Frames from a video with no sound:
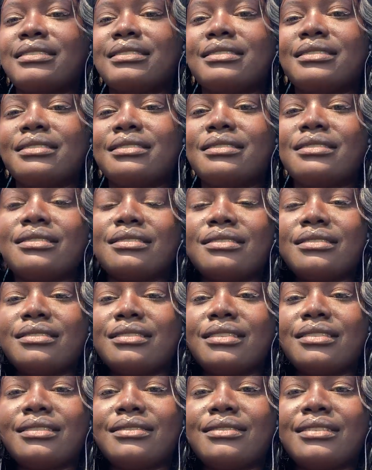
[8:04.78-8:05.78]

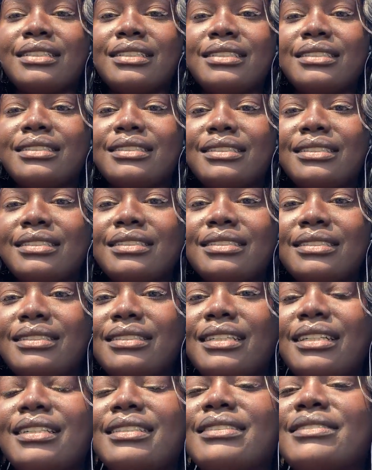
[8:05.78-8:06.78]
like, why is
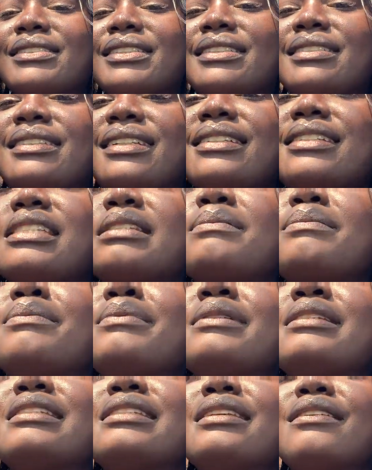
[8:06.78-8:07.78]
he asking like
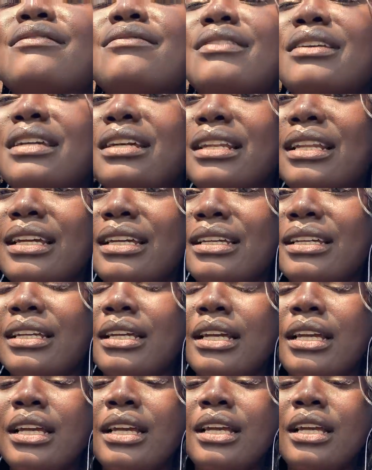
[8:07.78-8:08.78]
specifically
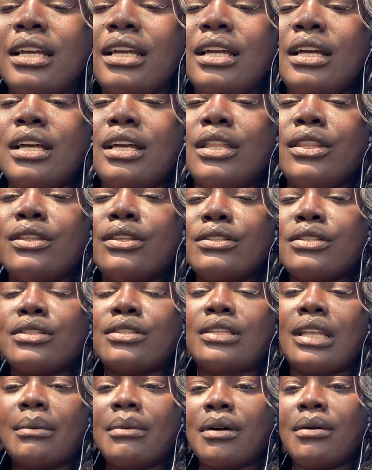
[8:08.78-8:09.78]
this
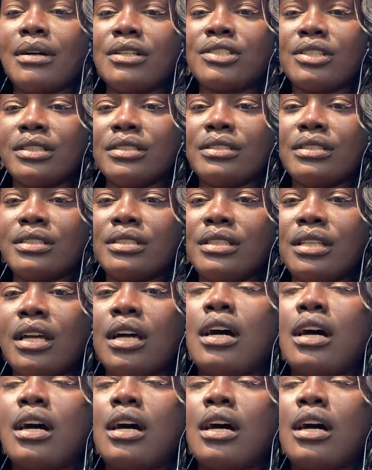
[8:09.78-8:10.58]
type of questions?